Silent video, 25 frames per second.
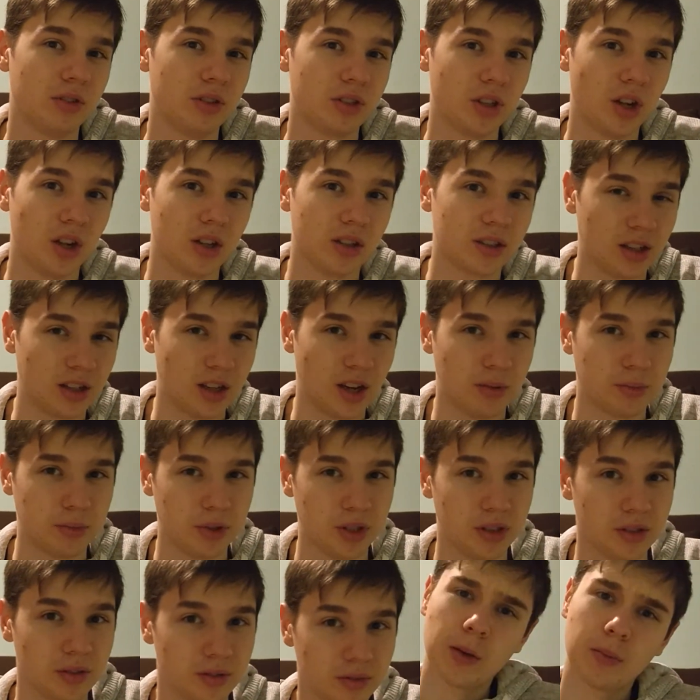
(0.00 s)
results come
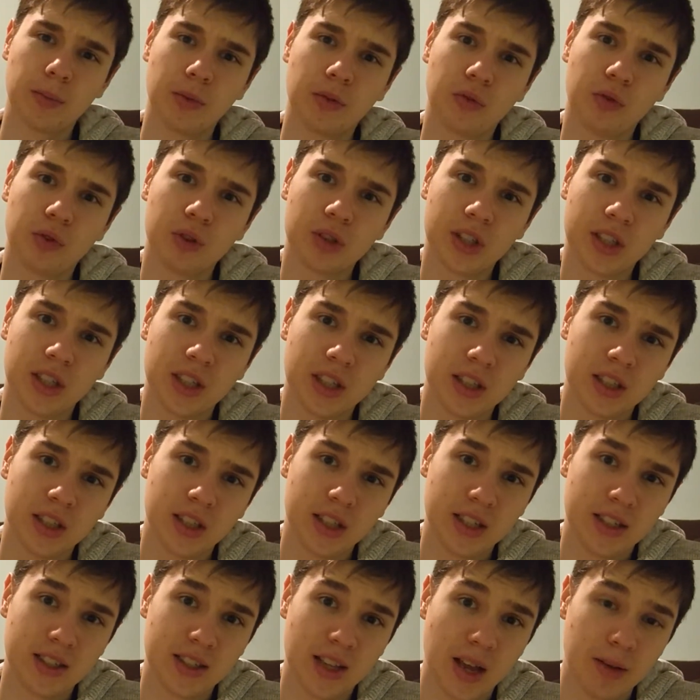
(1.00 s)
in. Before taking
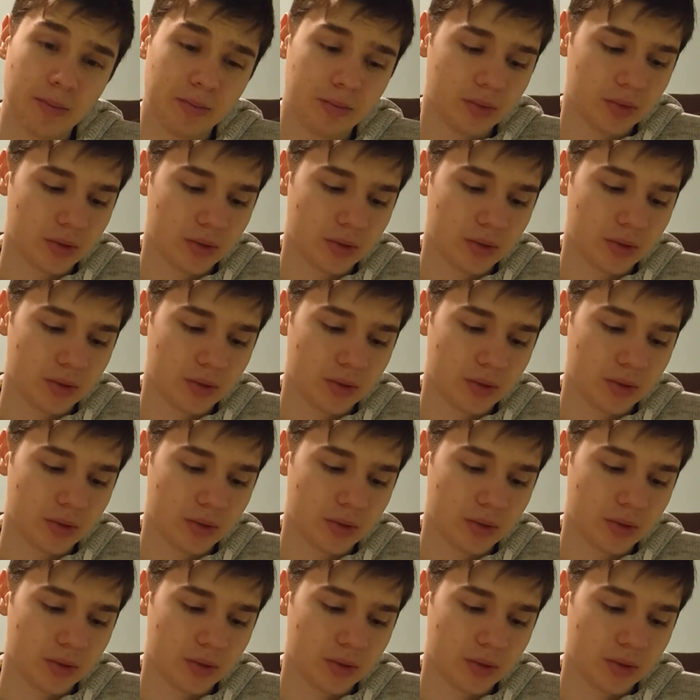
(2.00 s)
the exam,